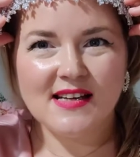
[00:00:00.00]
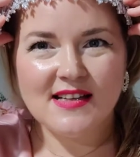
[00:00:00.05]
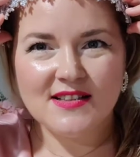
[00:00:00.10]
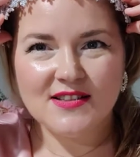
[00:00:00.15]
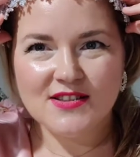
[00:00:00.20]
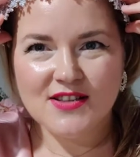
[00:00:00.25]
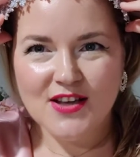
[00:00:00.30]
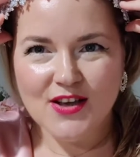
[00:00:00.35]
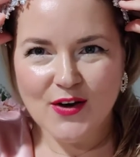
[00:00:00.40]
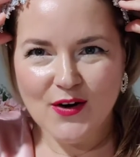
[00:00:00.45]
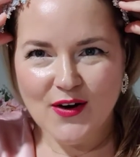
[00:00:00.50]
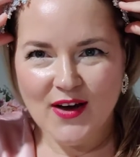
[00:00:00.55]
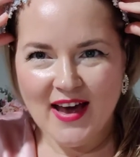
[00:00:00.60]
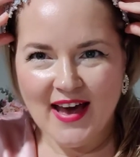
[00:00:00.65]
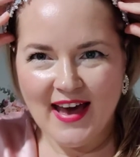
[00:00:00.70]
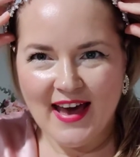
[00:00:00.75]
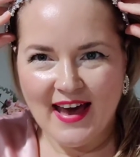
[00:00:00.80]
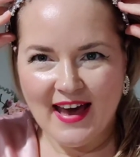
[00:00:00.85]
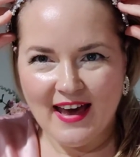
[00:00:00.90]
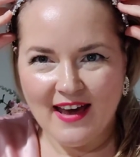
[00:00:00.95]
into your
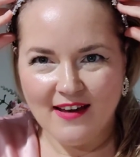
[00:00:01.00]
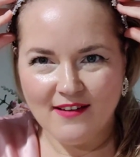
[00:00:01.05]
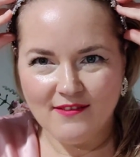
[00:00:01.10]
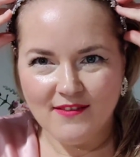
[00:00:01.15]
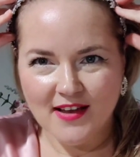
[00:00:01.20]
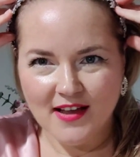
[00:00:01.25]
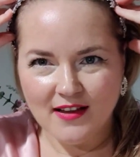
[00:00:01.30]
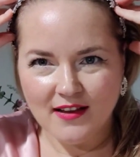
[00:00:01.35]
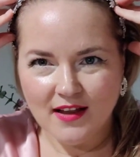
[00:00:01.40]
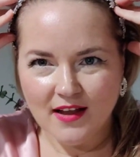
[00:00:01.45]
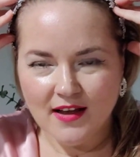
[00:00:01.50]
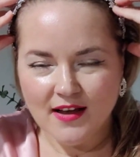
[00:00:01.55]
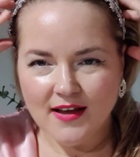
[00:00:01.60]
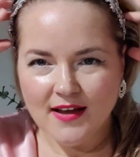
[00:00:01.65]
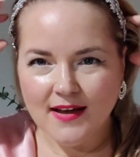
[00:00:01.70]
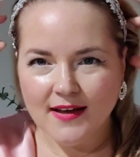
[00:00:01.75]
hair will